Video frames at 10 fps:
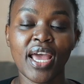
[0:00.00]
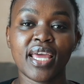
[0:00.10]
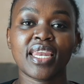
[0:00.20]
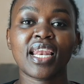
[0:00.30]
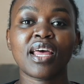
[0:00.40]

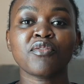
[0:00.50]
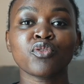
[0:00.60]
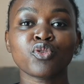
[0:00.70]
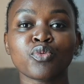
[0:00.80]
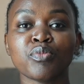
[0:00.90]
And I love
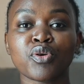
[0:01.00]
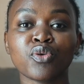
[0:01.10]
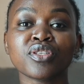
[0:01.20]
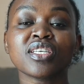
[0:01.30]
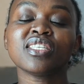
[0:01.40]
YouTube
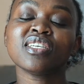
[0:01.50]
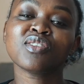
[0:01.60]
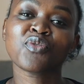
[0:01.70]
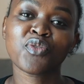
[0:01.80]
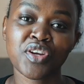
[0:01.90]
because it
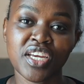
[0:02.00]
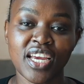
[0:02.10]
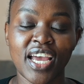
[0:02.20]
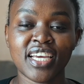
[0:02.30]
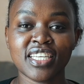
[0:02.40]
is free
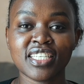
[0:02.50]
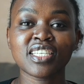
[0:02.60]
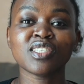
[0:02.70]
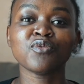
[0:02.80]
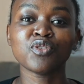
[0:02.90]
and it
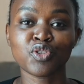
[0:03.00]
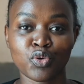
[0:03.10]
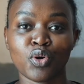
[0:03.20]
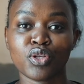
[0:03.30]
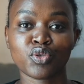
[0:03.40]
is visual,